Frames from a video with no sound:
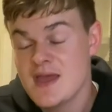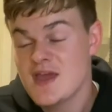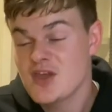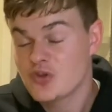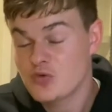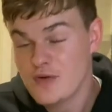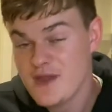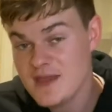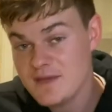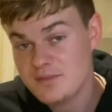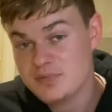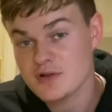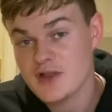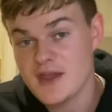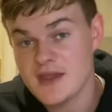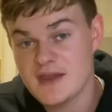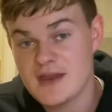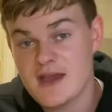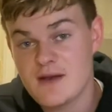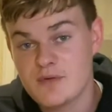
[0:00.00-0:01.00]
great
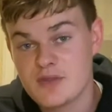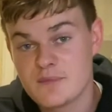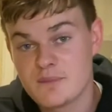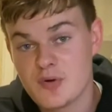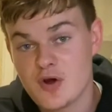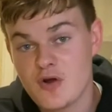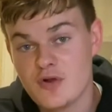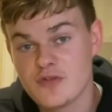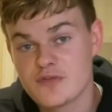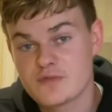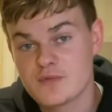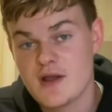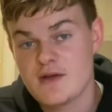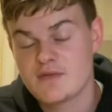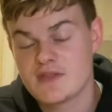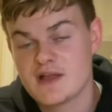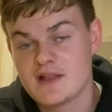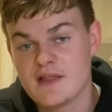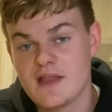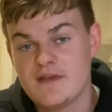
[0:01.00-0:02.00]
playing out with the ball as well with
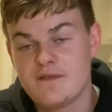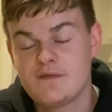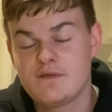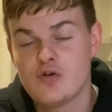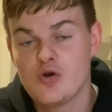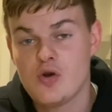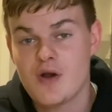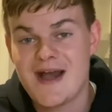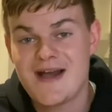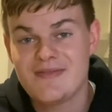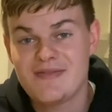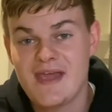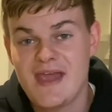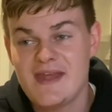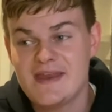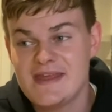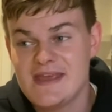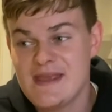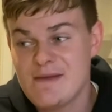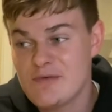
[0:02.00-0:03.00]
that left foot, and then
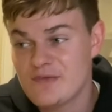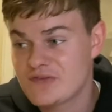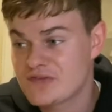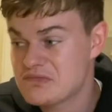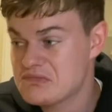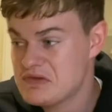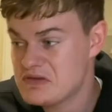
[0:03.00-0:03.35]
he was